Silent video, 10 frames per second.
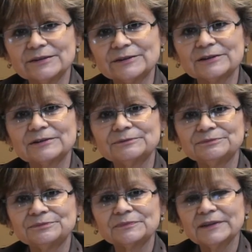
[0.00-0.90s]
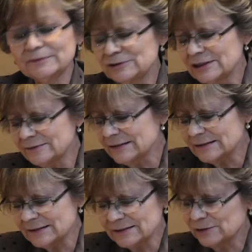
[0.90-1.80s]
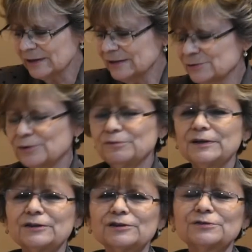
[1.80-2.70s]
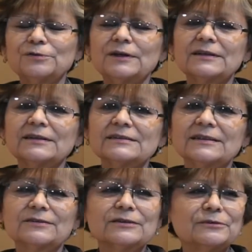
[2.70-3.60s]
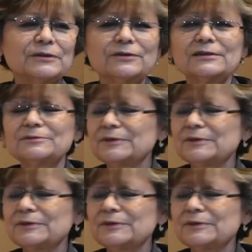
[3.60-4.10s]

And many times, the strong conflicts, when one less